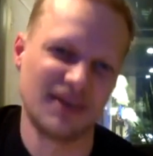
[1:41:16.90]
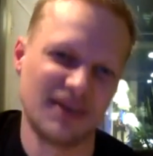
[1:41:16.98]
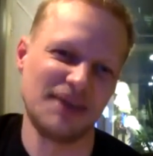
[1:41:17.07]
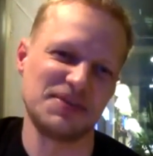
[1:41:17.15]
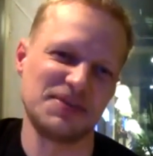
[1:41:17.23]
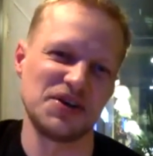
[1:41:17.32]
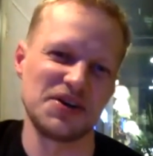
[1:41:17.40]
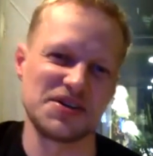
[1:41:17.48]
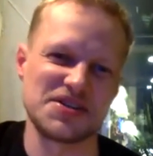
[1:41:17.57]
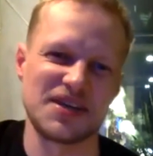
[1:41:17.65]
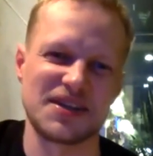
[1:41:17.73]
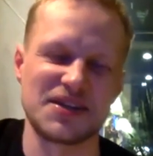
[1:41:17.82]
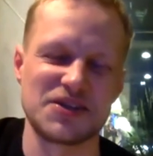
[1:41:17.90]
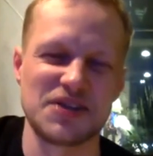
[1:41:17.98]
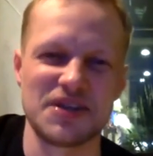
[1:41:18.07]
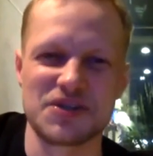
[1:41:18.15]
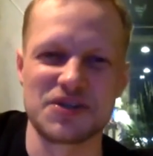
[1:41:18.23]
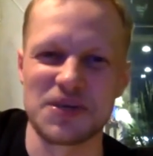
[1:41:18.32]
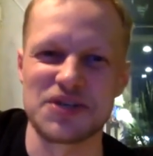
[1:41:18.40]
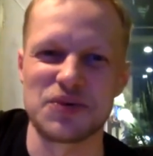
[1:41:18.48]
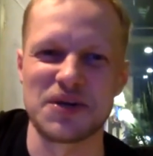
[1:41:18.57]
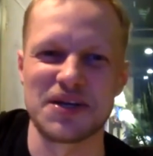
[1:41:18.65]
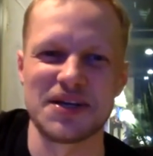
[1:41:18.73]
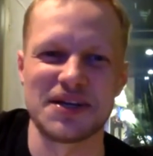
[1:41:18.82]
Um, the dog is like the, the twenty
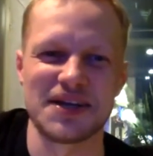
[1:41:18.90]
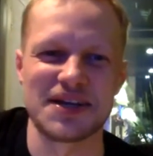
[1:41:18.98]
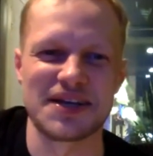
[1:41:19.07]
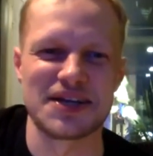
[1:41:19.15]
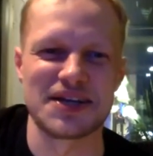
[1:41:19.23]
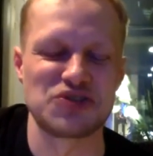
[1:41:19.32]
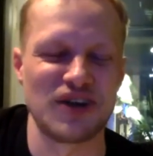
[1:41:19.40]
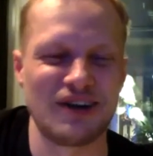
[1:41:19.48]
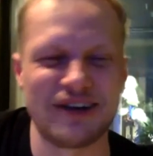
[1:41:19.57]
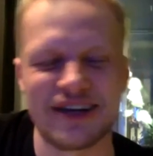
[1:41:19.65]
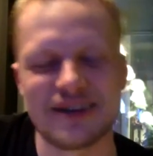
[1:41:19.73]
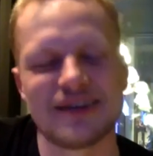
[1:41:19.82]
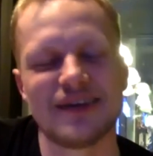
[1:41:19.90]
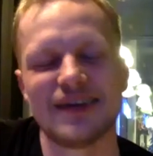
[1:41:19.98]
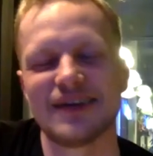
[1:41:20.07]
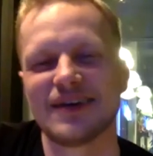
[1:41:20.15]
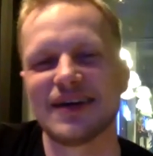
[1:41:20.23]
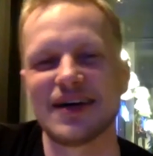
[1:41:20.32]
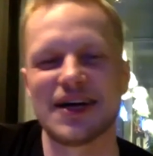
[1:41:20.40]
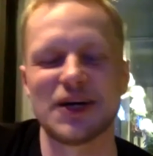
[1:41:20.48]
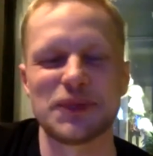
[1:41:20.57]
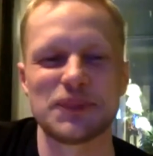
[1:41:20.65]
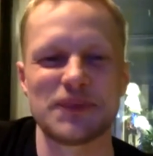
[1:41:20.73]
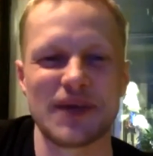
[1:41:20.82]
twenty, like, contrarian,
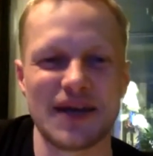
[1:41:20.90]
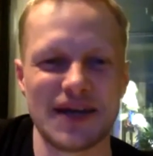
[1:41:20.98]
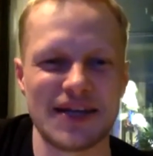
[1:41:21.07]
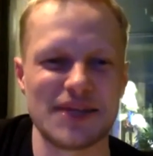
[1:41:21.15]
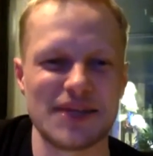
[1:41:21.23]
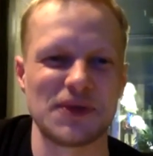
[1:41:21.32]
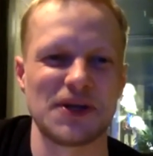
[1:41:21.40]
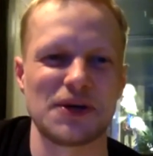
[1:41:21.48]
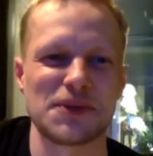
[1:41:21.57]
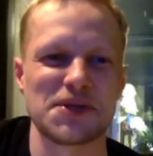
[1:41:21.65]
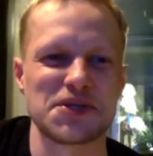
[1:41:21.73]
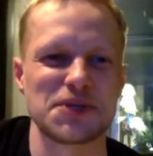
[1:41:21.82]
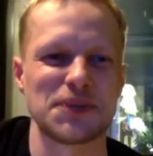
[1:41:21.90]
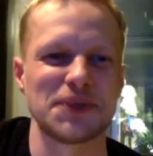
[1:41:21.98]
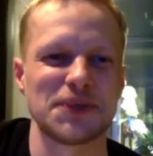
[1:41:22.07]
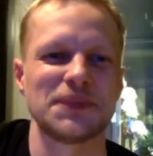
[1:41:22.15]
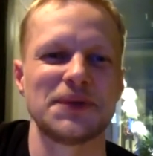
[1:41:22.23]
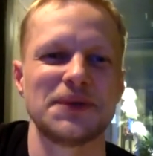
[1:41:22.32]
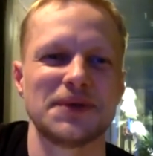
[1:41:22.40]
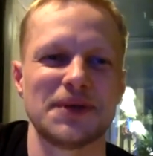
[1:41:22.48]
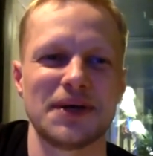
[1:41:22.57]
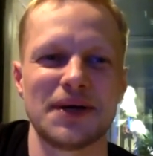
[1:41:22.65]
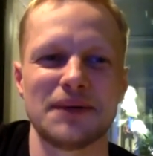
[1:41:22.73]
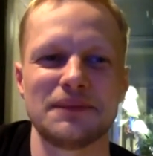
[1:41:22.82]
um, uh, in the, in our midst, but,
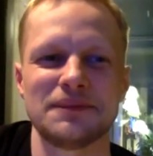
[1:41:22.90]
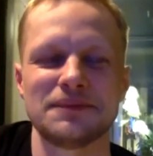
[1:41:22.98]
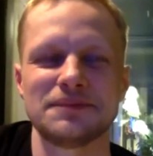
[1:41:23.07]
um,